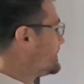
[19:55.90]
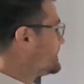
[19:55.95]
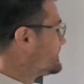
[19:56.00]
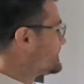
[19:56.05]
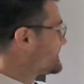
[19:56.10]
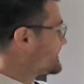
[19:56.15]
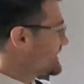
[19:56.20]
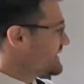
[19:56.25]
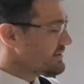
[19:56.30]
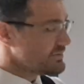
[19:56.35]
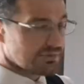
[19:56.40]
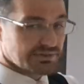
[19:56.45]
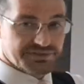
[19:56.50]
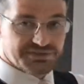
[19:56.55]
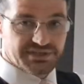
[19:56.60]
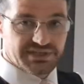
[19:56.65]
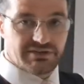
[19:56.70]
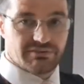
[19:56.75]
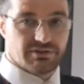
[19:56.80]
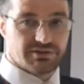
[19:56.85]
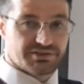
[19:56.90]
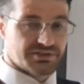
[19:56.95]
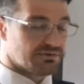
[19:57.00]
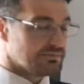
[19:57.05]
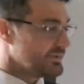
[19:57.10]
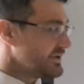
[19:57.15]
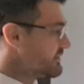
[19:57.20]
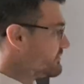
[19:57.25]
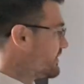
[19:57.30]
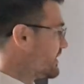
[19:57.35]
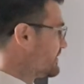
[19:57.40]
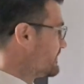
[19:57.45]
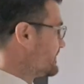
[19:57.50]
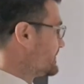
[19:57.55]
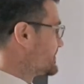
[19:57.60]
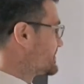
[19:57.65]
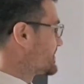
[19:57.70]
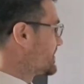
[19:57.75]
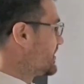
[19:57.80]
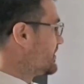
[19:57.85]
t equals 0 is going to be irrelevant.
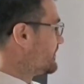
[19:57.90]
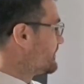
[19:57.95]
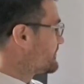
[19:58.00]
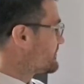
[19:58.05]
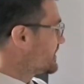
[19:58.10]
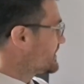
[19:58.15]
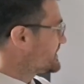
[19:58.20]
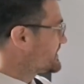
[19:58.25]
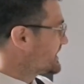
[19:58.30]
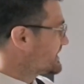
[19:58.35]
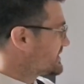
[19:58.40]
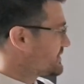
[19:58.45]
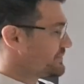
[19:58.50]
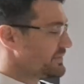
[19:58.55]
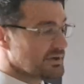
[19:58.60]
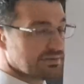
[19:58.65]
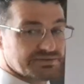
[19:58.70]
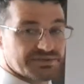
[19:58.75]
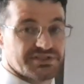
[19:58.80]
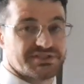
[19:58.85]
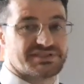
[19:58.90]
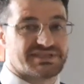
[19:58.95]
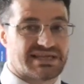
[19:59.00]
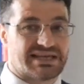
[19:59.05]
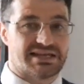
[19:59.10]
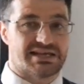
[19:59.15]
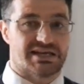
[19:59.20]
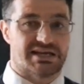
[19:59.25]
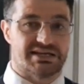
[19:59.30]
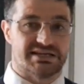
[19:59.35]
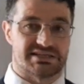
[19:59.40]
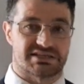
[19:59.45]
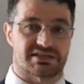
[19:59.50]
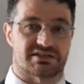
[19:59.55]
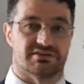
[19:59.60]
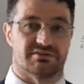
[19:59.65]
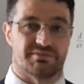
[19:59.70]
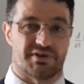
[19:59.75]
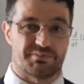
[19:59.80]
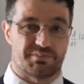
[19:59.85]
So for all intents and purposes, t is going
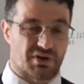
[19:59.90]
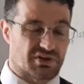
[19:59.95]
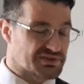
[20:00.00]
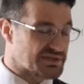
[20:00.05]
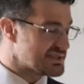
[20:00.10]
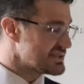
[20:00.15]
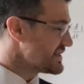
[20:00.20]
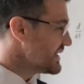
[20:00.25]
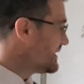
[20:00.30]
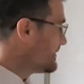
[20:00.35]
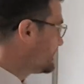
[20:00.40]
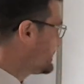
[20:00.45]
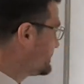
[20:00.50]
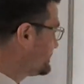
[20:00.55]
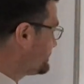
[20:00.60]
to be positive.